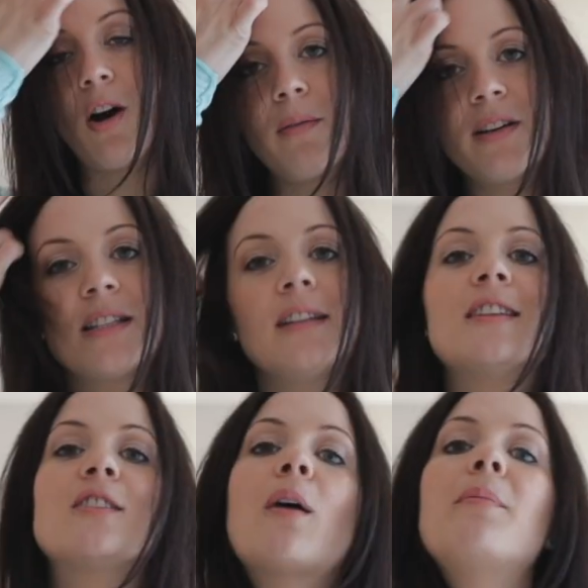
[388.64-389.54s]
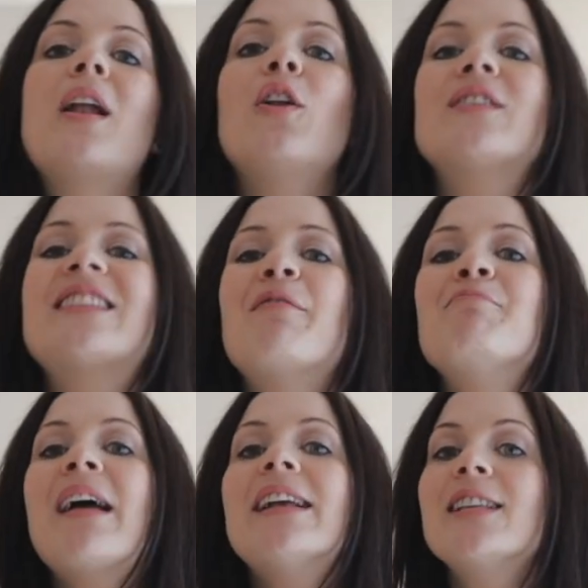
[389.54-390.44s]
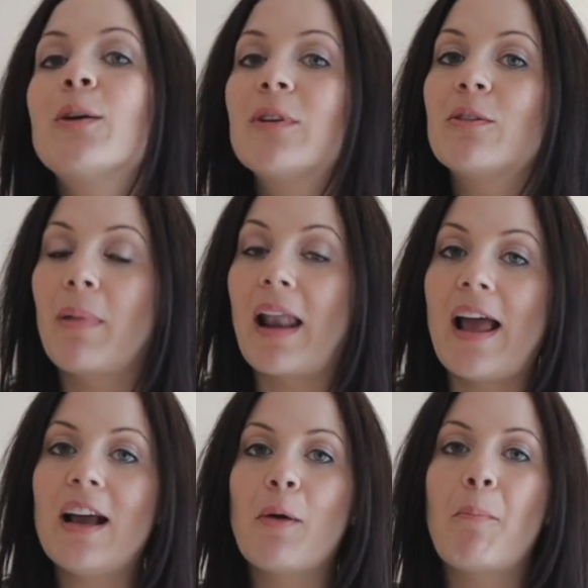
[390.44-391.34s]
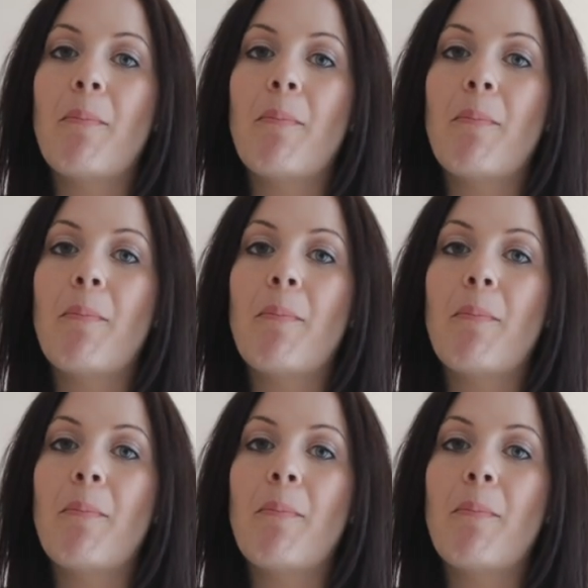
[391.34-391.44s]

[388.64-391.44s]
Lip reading: Obviously this top looks amazing with black,